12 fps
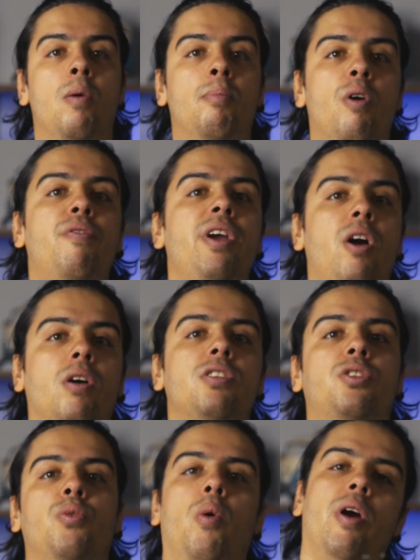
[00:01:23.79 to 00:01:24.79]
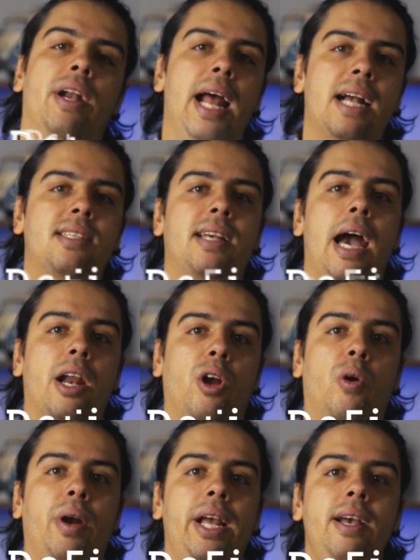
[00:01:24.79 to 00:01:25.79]
Moving on to our next
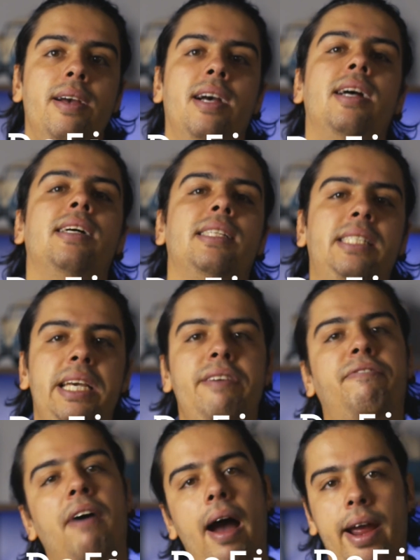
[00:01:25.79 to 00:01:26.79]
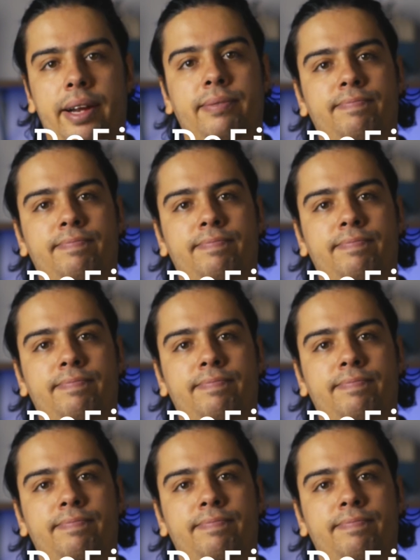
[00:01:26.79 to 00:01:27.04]
category, DeFi.